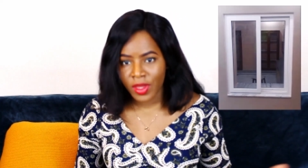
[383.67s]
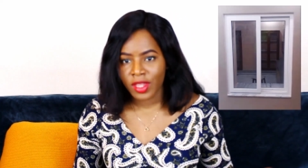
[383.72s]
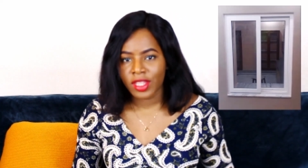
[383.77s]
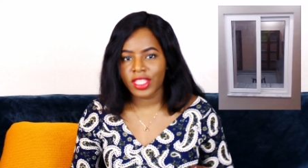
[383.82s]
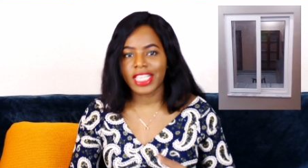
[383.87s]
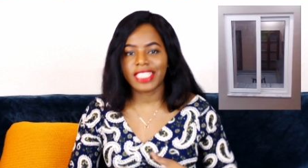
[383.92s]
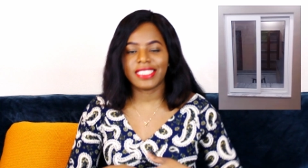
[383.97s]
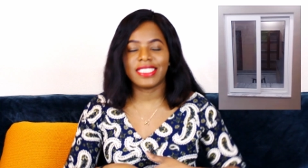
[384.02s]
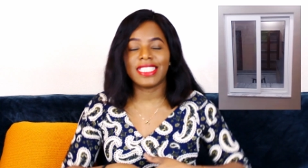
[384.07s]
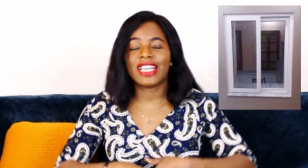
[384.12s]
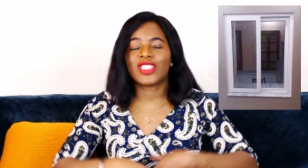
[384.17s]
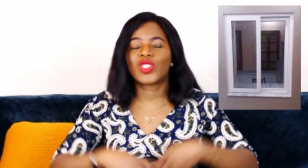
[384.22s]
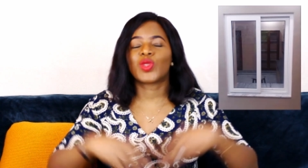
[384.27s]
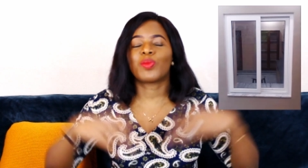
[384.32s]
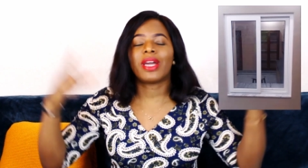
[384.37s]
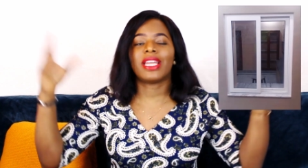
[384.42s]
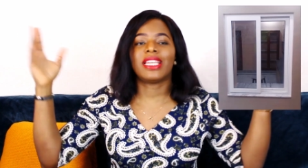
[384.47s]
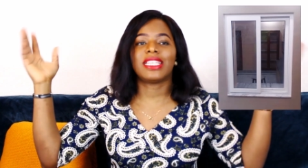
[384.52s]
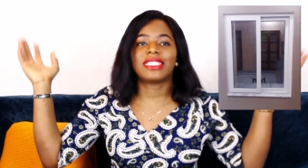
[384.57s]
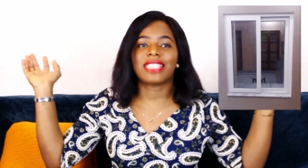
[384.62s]
yes, there are so
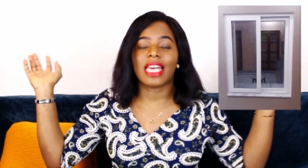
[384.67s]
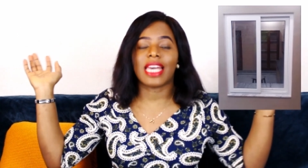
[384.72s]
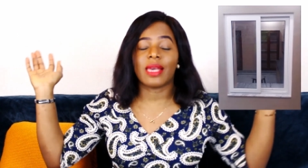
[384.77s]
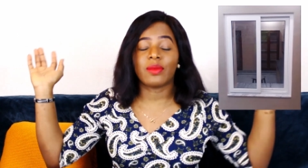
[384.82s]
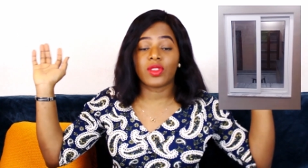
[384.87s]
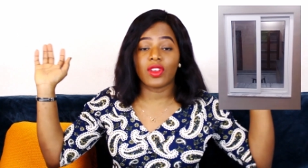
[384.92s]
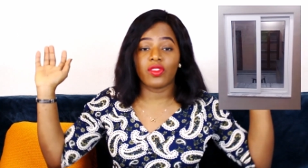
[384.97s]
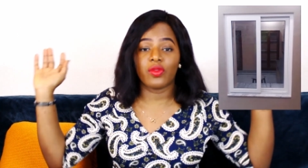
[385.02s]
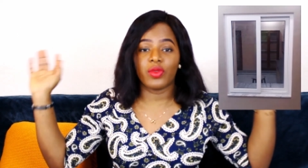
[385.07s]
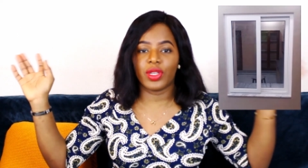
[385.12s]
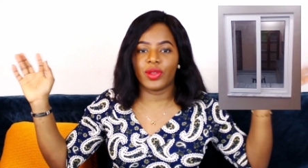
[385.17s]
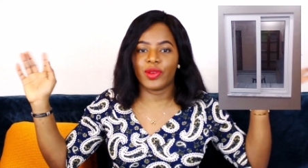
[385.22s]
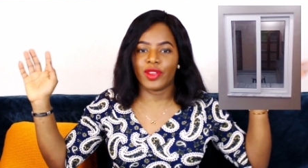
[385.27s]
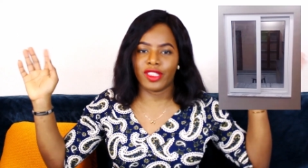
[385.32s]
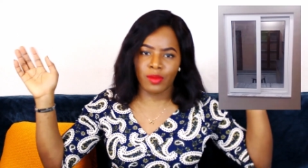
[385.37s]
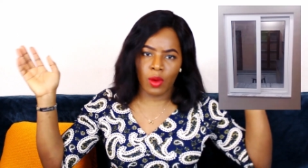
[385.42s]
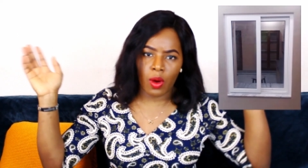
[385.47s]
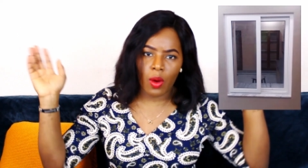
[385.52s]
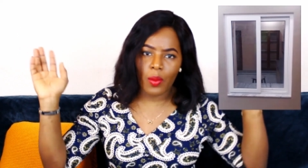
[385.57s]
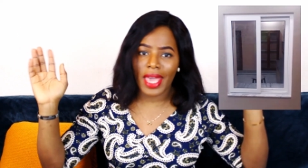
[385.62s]
many types of windows,
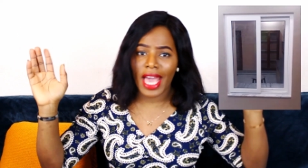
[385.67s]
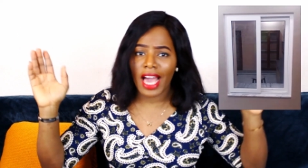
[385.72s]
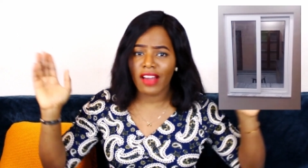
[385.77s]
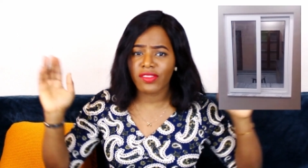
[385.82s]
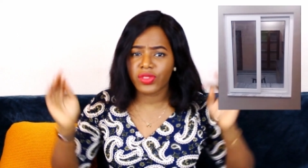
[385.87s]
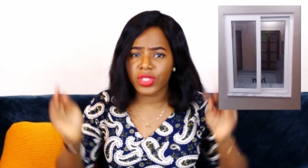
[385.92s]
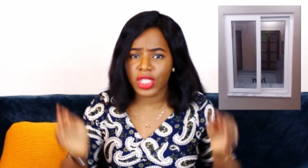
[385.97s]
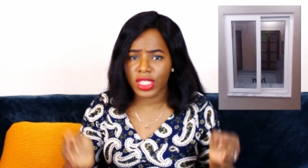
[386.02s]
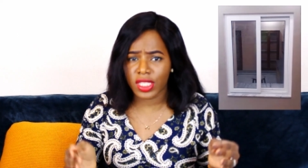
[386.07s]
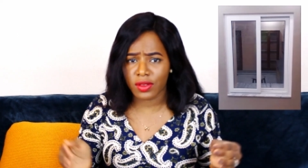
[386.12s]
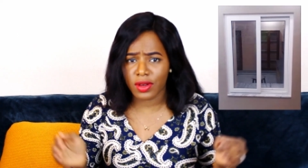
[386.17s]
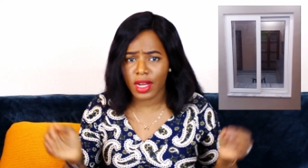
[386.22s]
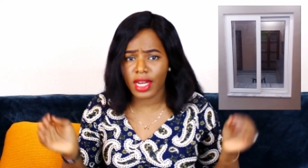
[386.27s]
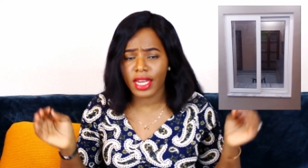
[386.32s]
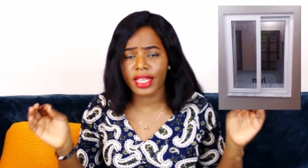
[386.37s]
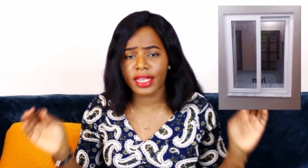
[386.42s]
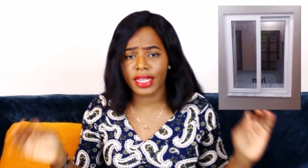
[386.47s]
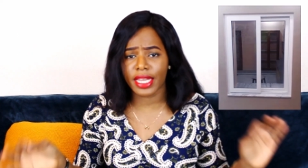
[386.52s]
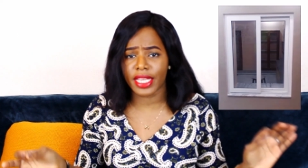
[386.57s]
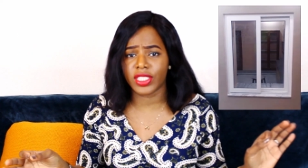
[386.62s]
but what we have
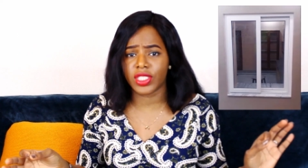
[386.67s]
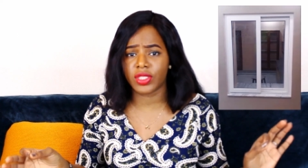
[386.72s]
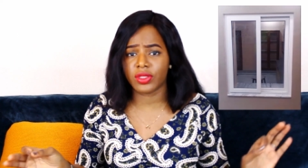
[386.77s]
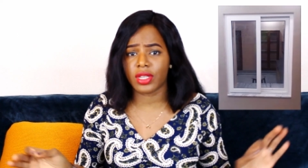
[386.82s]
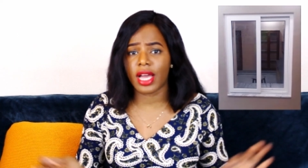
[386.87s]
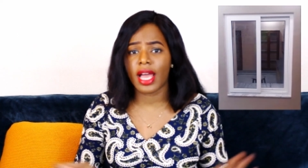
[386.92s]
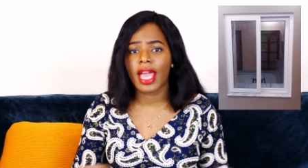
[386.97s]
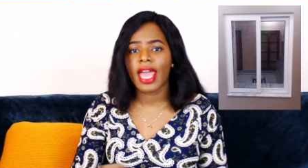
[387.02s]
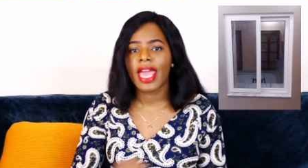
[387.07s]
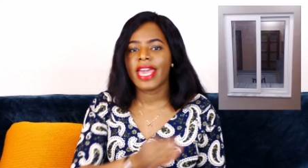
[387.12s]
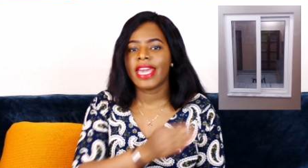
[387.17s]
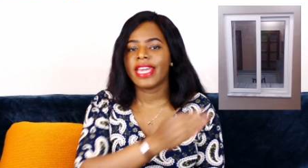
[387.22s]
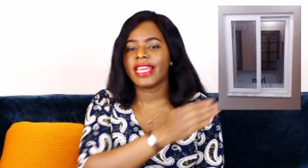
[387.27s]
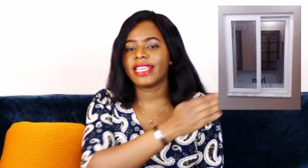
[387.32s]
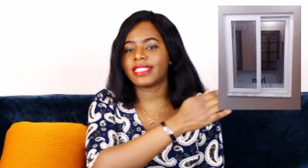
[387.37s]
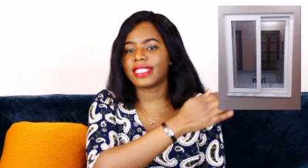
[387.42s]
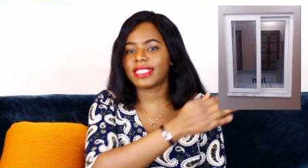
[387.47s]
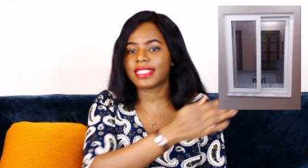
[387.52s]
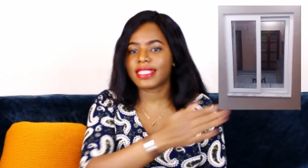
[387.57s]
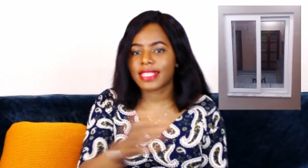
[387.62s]
generally in Nigeria
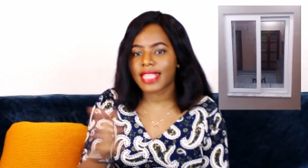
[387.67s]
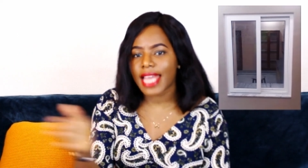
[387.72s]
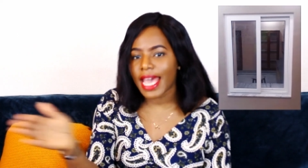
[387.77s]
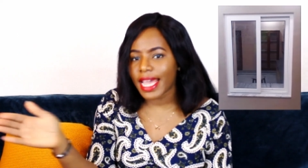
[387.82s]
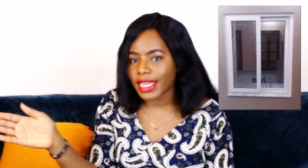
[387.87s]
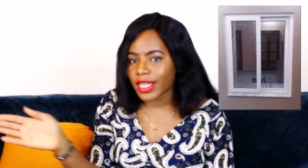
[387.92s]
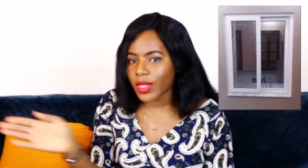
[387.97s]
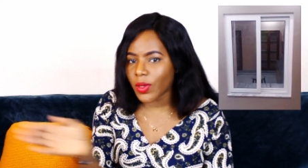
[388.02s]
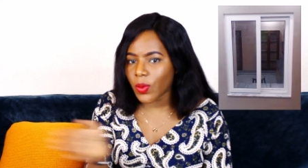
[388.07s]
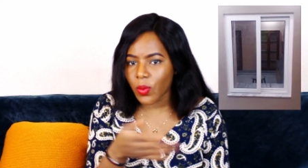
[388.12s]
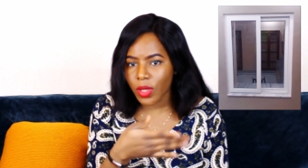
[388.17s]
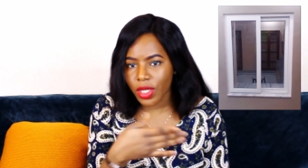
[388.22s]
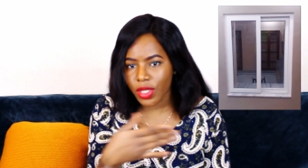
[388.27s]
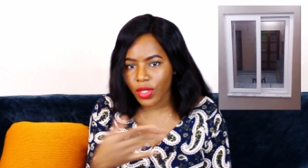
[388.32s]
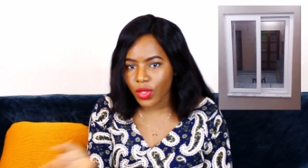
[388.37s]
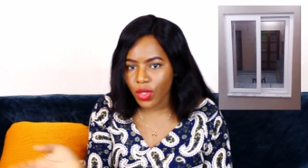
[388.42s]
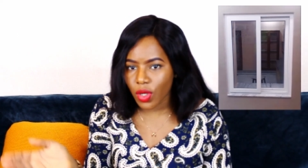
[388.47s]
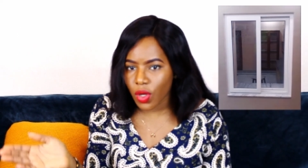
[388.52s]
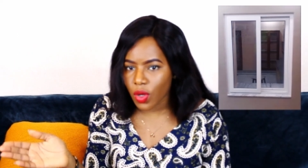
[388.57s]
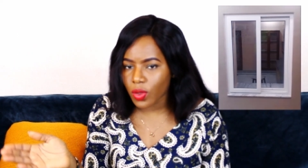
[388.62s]
is the sliding
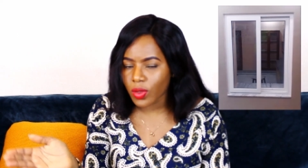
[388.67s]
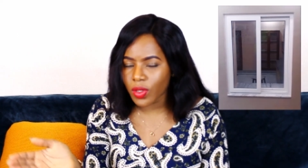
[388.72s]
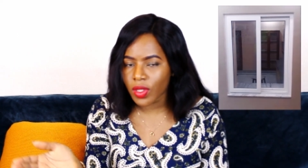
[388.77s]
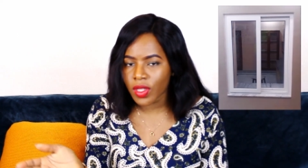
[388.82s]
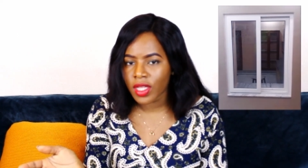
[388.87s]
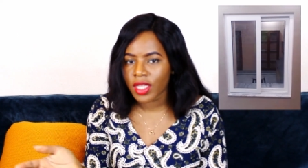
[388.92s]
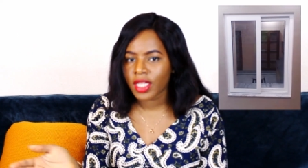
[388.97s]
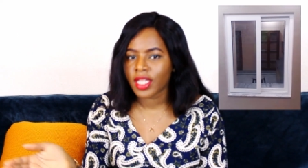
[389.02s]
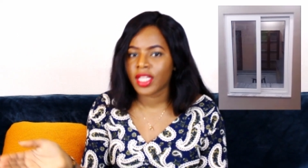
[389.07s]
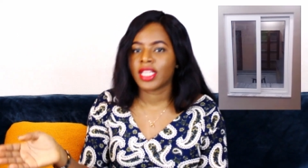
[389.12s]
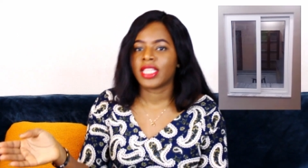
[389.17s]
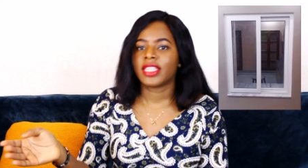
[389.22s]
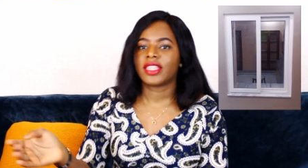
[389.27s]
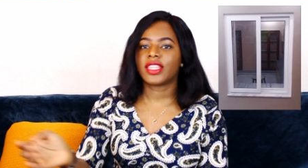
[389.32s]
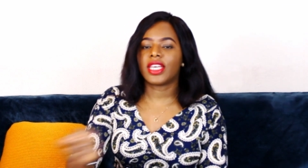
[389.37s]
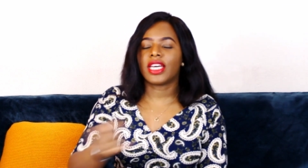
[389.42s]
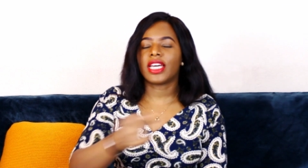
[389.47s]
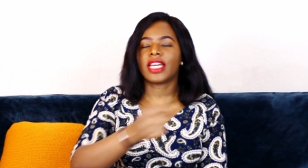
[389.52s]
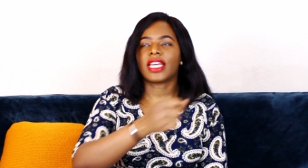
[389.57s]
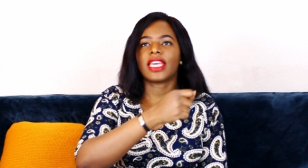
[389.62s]
window,
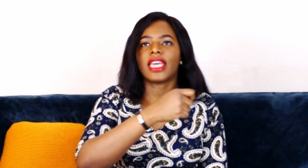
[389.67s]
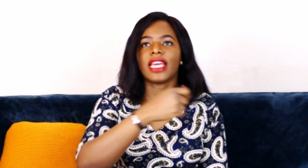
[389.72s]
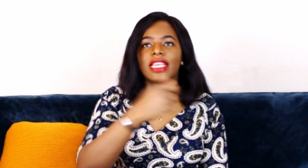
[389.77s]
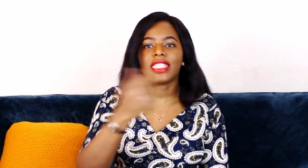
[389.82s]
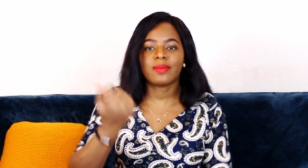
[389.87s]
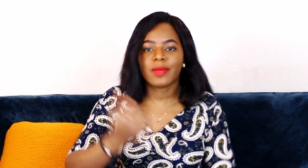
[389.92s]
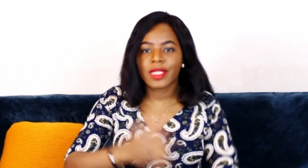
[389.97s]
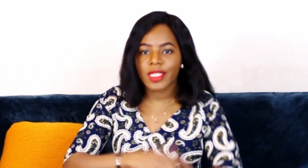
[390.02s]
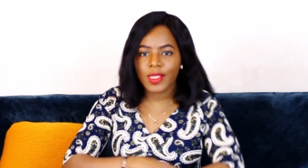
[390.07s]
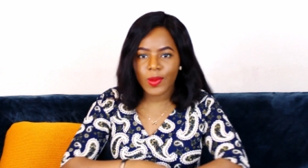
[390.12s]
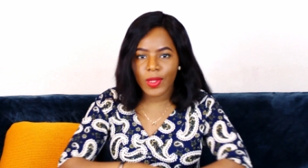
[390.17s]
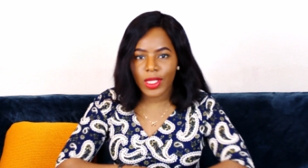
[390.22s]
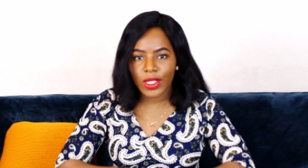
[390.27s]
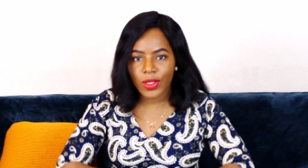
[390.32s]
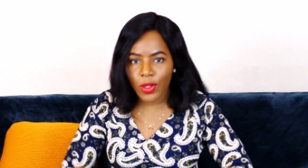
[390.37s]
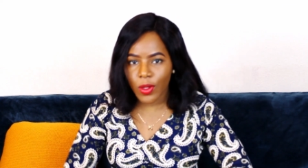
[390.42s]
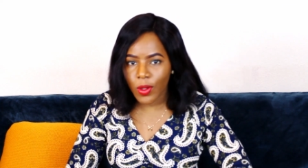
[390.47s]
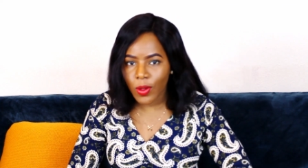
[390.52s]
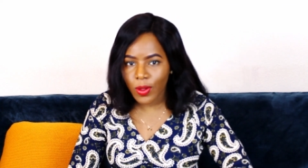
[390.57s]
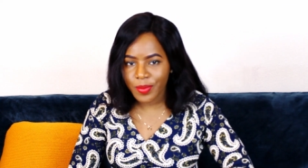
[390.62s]
the casement
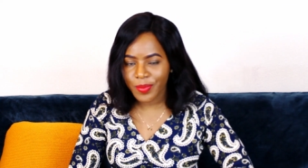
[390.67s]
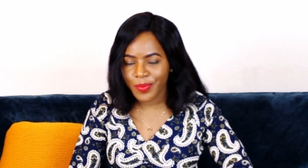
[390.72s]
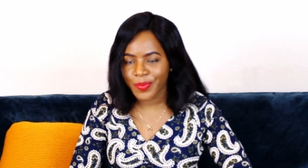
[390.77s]
window,